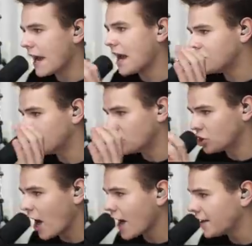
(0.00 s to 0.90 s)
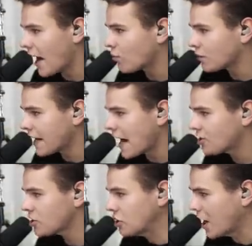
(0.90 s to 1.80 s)
ancient China, where an
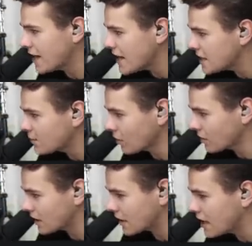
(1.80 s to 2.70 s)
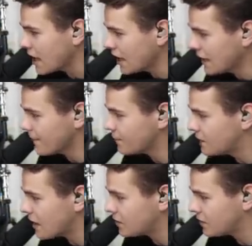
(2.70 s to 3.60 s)
ancient Chinese person
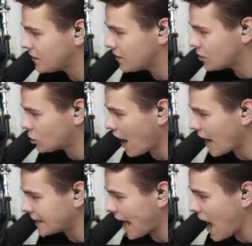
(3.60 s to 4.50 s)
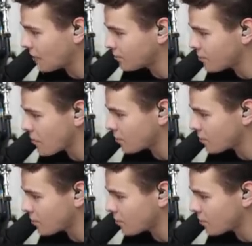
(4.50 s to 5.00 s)
did try that, put